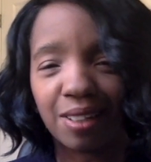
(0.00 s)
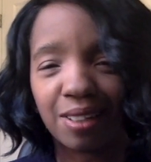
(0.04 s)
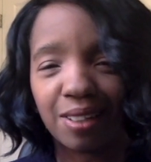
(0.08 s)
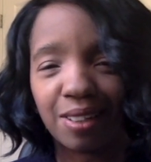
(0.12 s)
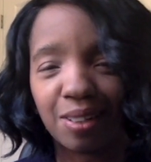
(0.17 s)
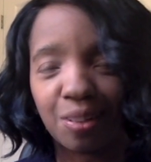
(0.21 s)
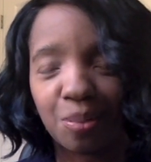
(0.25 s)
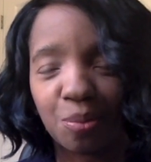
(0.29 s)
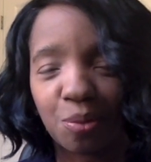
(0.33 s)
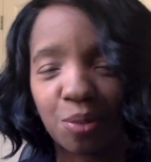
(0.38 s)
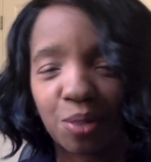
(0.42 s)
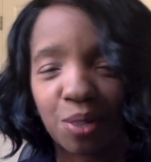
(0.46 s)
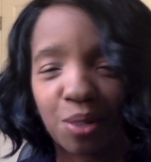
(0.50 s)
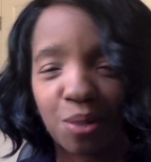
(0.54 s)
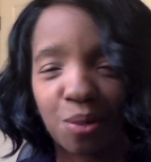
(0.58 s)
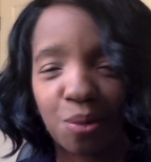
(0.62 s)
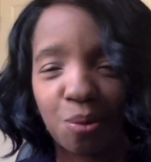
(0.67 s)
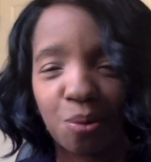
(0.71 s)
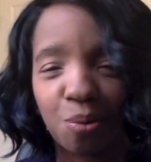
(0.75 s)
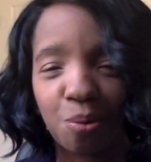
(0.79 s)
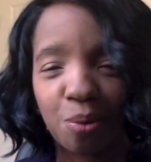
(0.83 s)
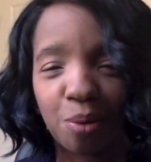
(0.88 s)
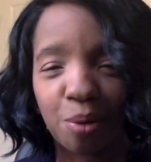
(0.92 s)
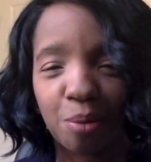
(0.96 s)
I want to go
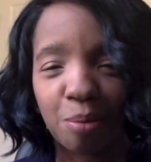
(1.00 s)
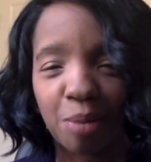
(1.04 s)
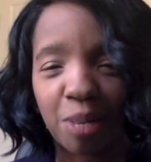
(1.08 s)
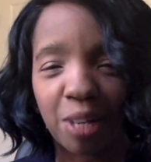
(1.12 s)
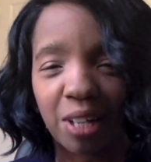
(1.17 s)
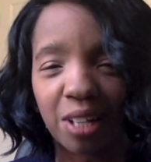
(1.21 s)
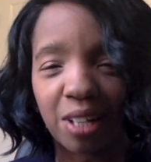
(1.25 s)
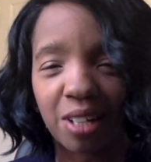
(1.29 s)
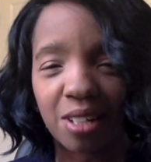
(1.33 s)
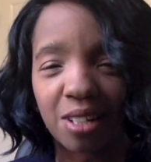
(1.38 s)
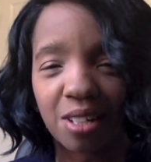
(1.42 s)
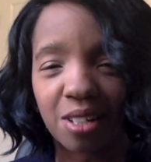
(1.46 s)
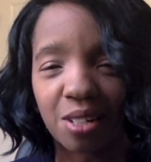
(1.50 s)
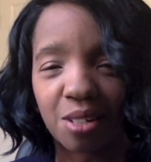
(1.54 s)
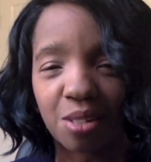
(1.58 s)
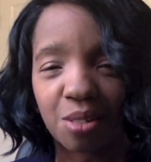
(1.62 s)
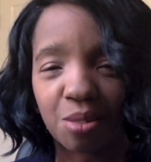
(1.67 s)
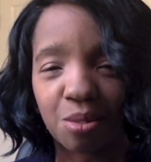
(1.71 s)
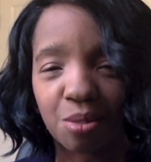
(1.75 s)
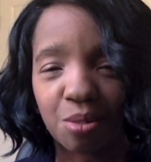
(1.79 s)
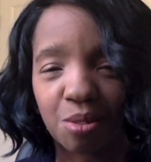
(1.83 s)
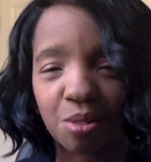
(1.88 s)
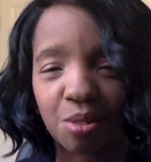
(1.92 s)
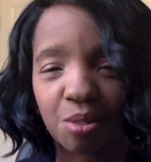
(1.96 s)
where my
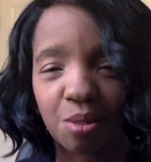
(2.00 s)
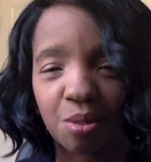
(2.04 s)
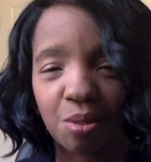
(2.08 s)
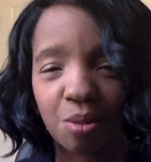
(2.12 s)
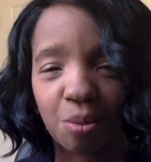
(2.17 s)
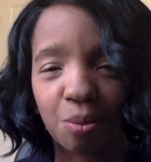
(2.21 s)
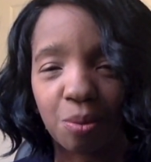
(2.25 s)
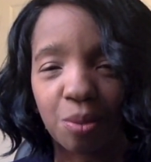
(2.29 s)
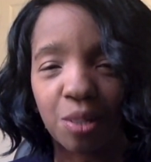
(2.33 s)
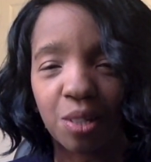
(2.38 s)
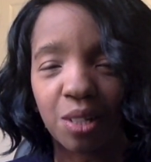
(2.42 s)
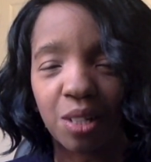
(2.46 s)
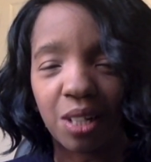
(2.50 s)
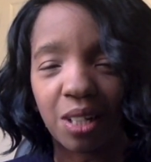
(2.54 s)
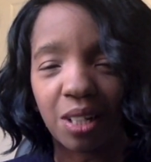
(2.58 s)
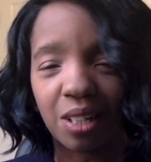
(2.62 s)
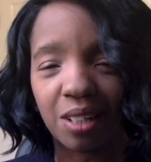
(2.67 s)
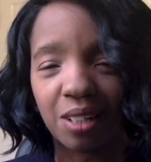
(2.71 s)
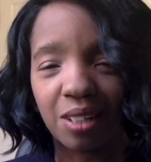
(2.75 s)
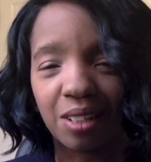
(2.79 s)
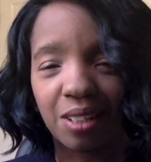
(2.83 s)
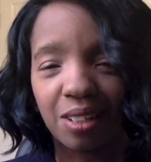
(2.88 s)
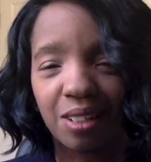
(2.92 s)
ancestors originated.